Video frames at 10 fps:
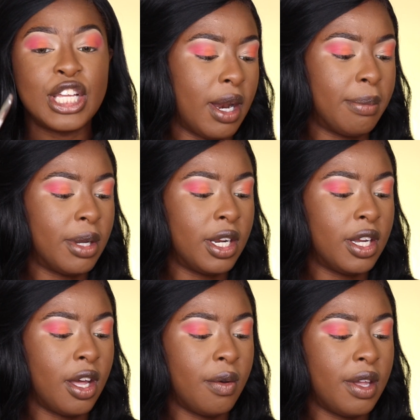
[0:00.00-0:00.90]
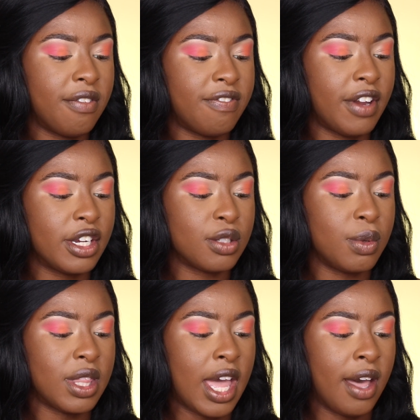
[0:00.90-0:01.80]
but I'm going to go in
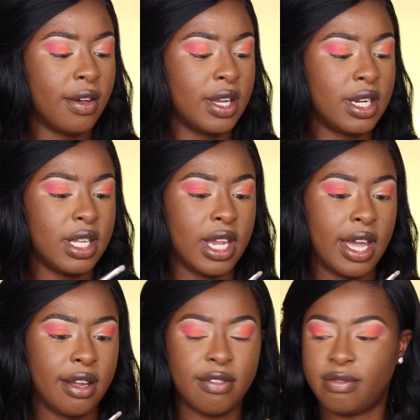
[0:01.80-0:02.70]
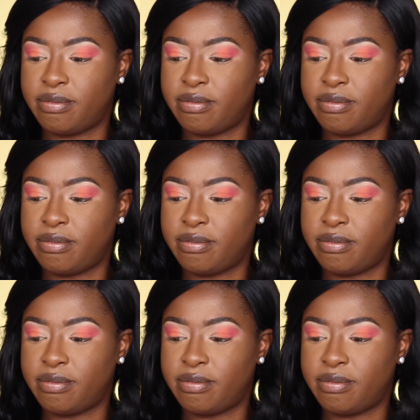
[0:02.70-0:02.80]
first without any like